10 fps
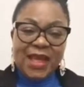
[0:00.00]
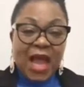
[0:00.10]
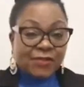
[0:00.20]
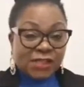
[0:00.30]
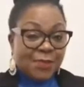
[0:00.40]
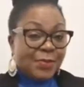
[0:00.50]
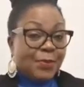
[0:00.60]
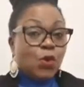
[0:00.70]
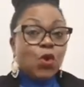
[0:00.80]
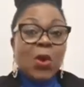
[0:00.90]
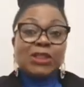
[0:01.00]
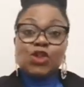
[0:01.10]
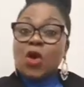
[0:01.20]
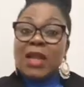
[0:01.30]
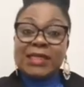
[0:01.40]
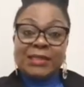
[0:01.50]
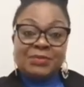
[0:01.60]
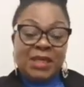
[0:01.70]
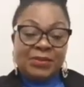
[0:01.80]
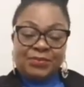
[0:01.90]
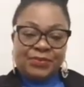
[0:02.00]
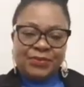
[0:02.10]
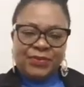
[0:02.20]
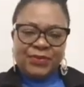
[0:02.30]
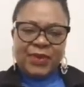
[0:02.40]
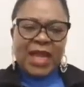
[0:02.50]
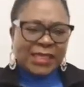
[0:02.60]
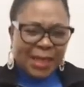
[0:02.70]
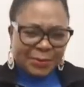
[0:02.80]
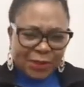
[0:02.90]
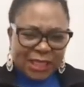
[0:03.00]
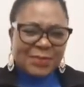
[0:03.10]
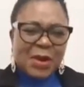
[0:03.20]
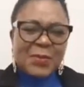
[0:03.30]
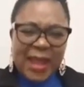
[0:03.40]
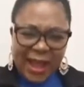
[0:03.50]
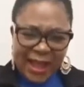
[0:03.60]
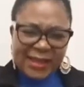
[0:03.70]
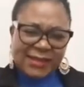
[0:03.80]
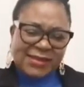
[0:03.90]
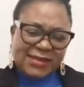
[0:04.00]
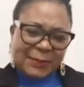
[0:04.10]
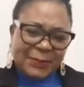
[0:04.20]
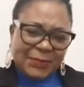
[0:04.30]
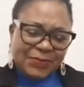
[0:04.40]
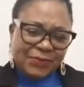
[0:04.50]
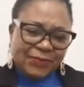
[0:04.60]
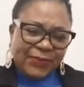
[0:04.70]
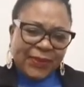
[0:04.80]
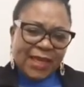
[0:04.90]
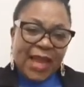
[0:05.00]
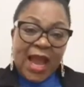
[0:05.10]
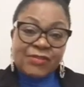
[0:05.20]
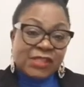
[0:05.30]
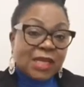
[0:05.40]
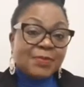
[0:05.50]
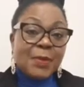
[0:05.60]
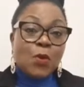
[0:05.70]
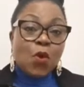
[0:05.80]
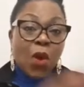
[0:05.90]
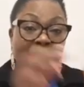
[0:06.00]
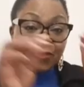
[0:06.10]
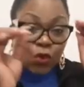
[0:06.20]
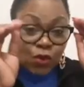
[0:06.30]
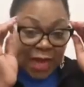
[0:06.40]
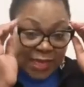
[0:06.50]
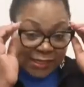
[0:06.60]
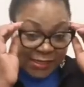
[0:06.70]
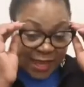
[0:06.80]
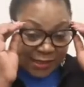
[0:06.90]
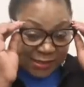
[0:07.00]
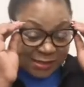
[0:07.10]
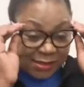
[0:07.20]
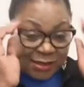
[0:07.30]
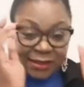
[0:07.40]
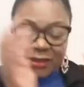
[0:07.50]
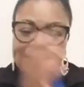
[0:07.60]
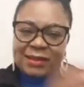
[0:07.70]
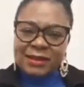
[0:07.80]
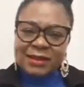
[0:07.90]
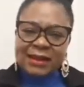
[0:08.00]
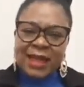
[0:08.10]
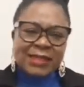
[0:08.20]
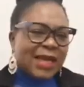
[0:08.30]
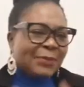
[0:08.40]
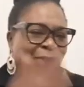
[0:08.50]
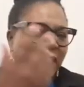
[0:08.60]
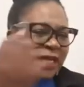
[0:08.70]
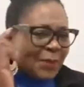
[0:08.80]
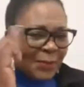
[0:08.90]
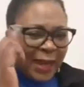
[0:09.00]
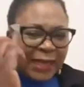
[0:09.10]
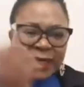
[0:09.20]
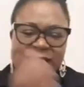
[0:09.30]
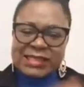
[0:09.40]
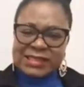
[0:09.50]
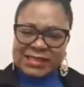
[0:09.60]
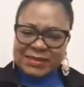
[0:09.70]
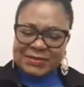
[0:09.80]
I've seen people who are taller than me, and they are bothered about my height. I've seen people who have good eyesight, and they are bothered about my glasses.